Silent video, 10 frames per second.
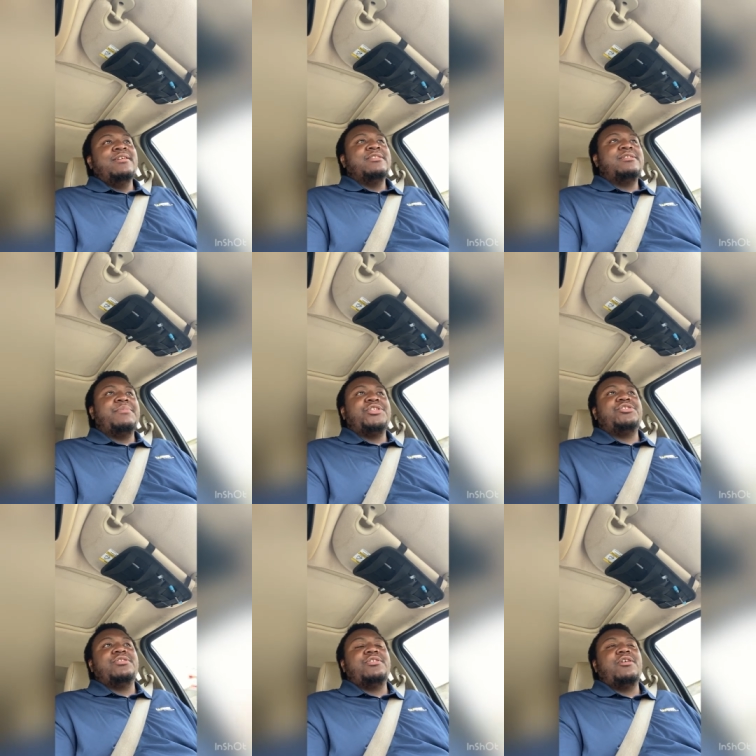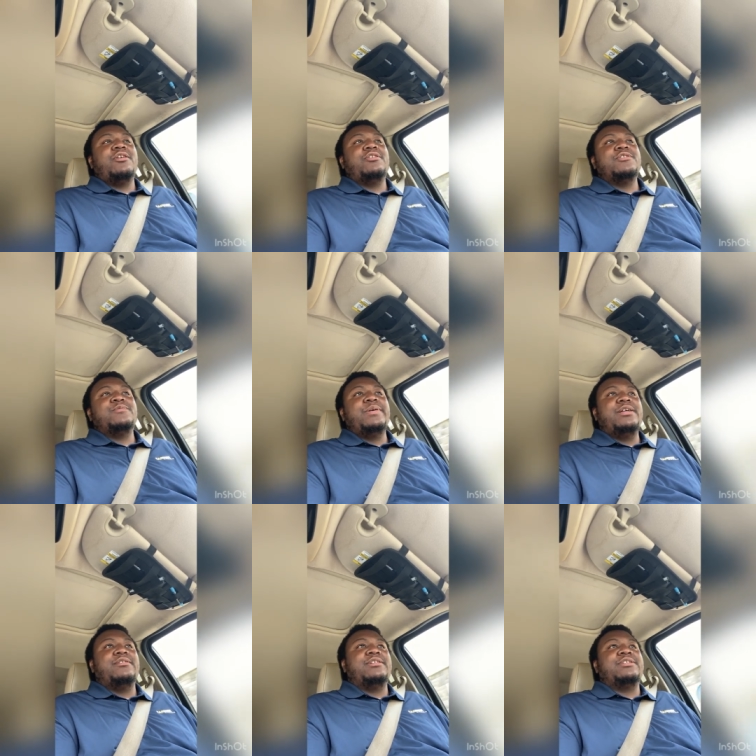to make sure the car goes
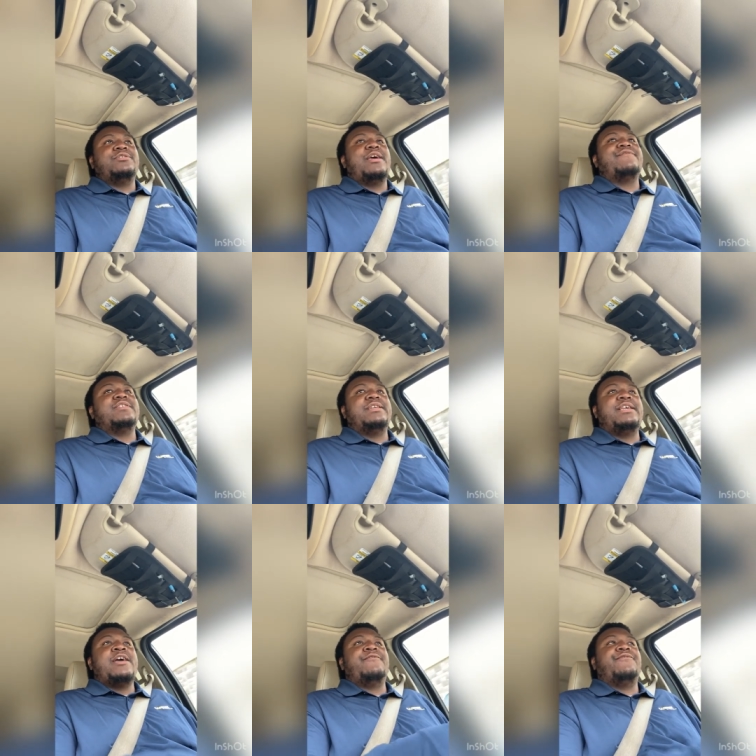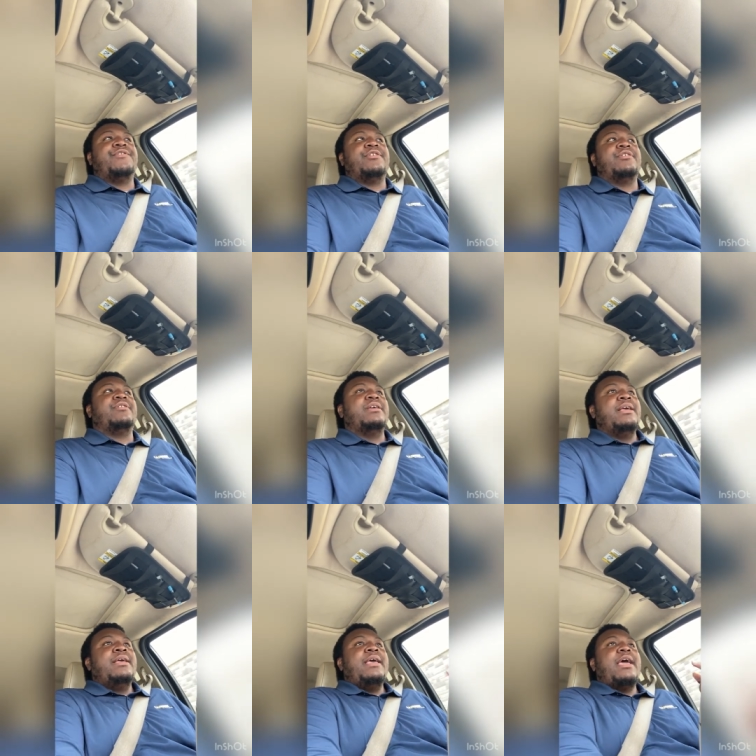well, because you have to account for
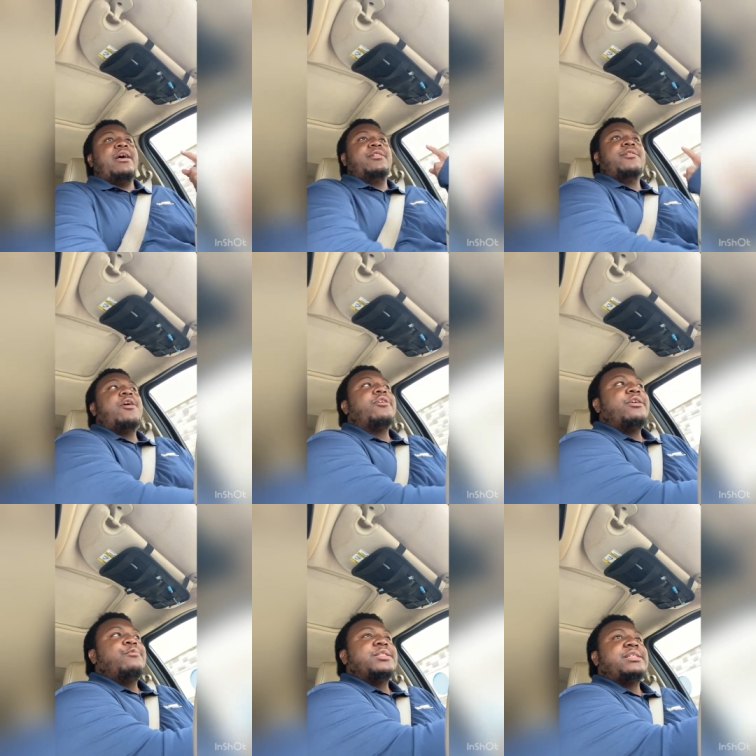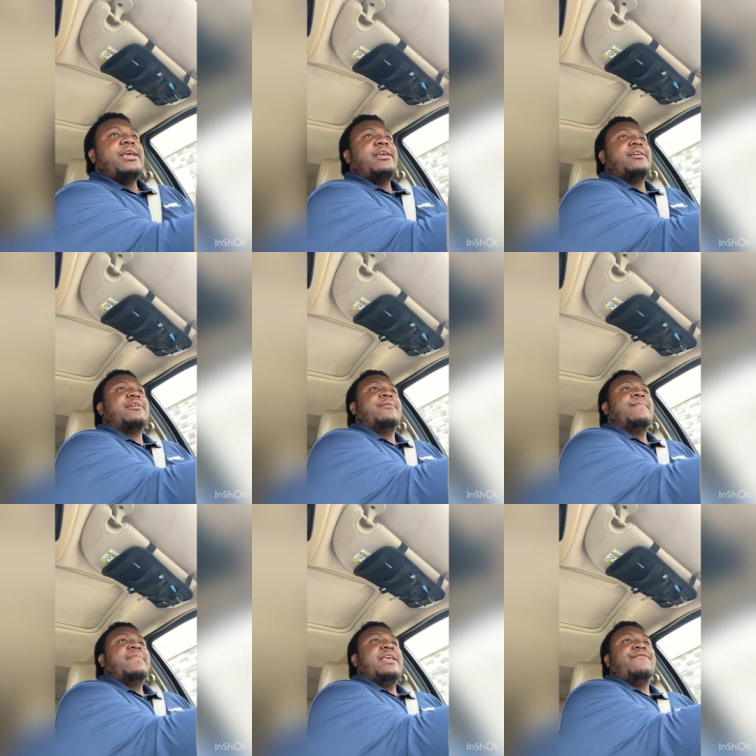how long it would take,
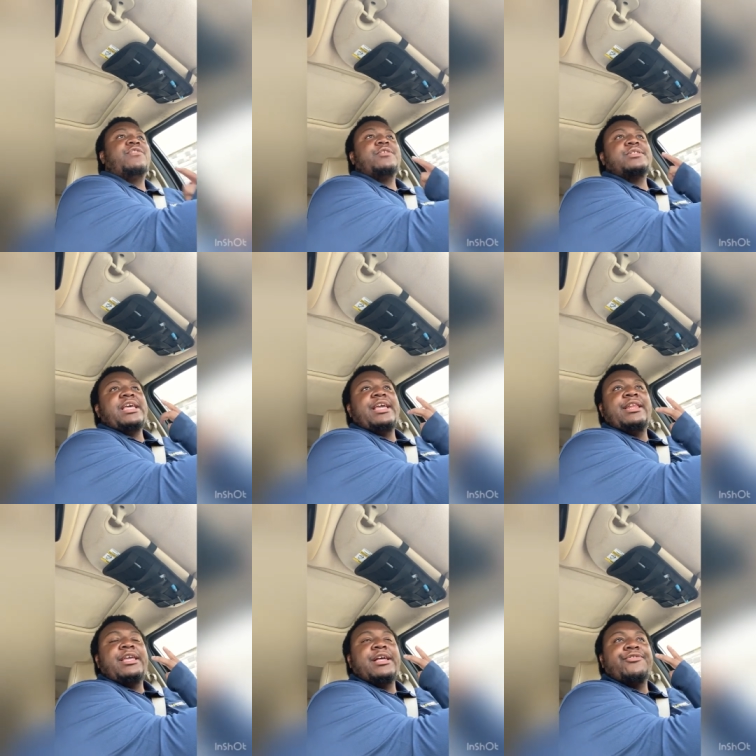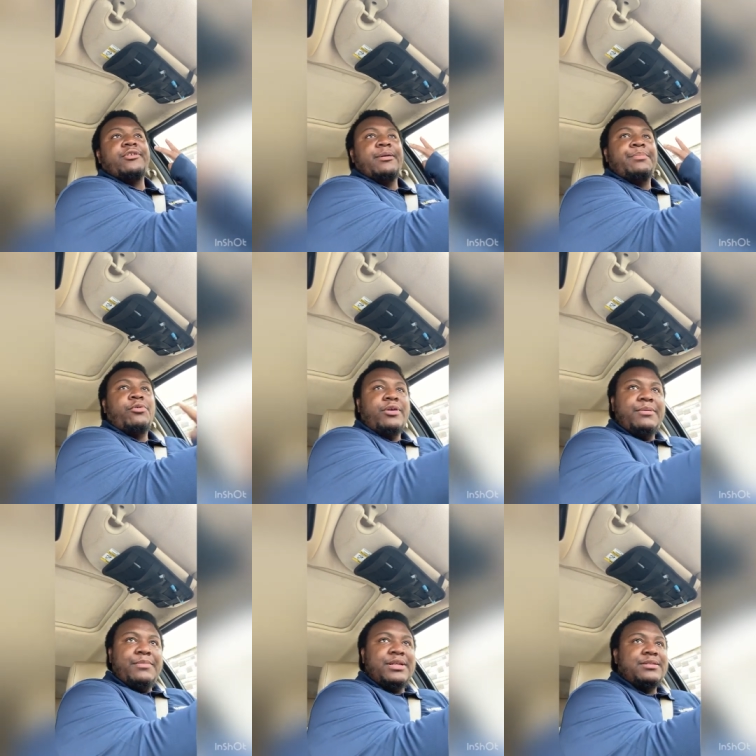if there's any other
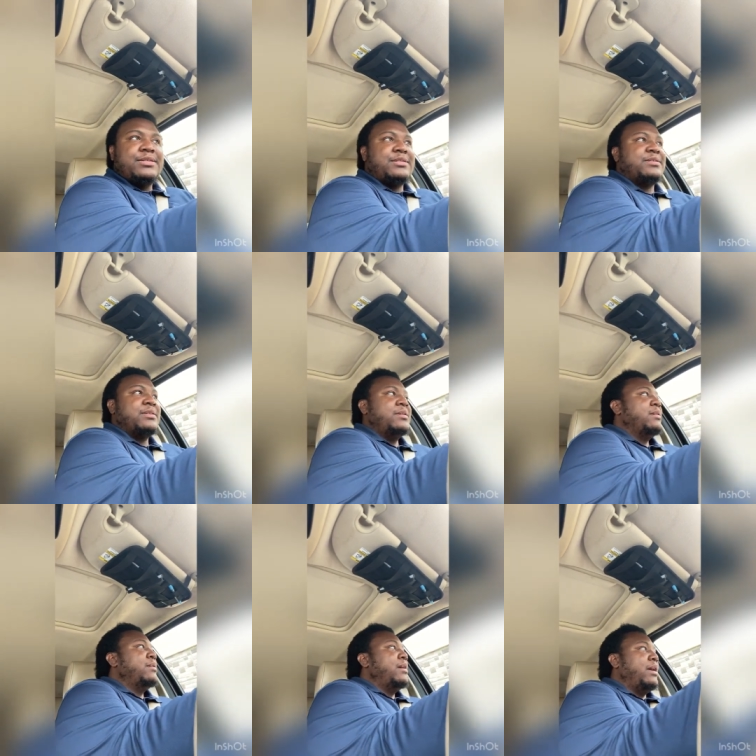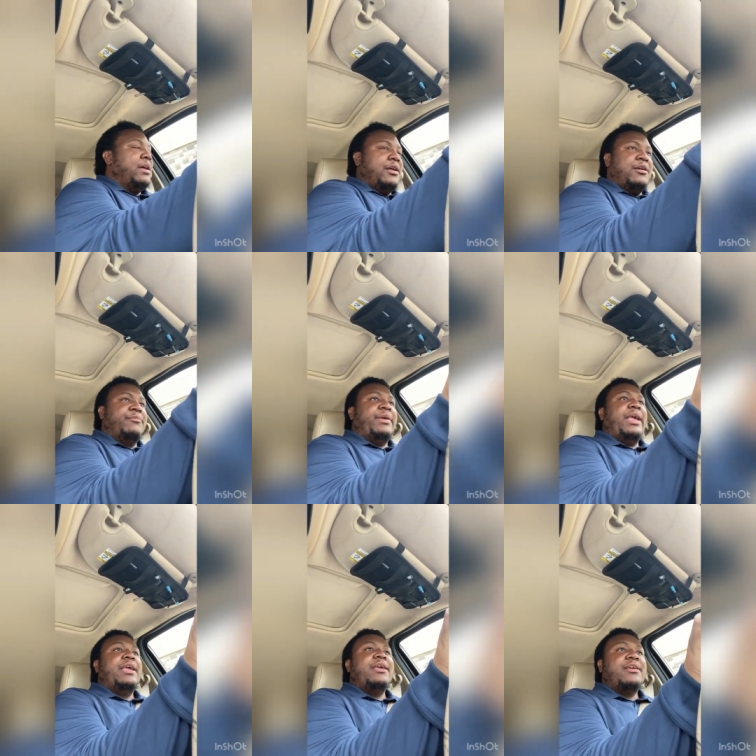appointments,
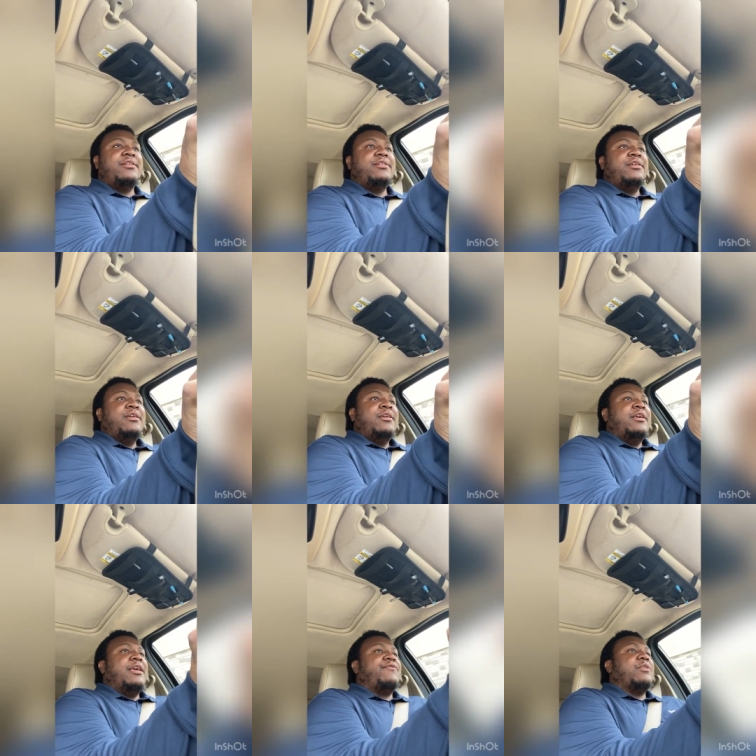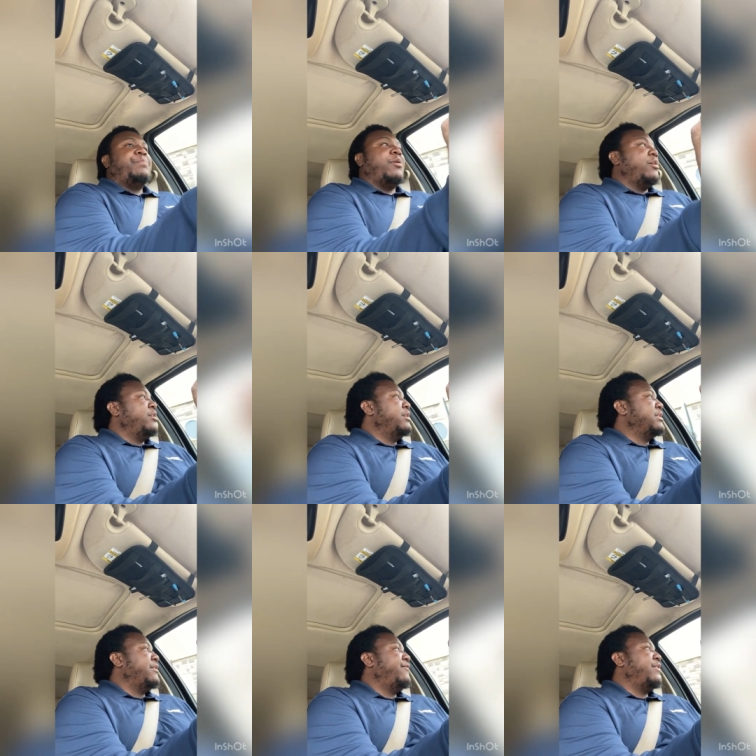and if the part
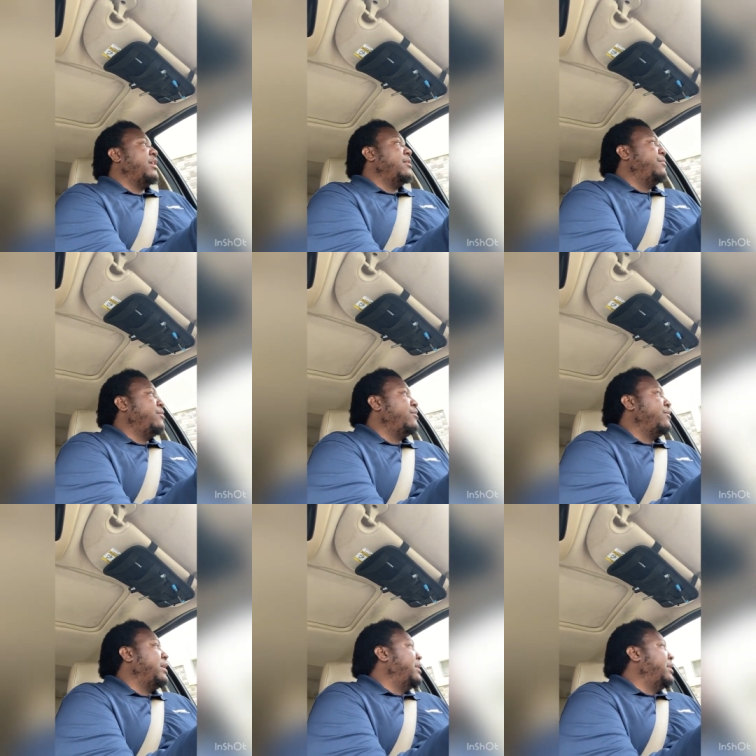is available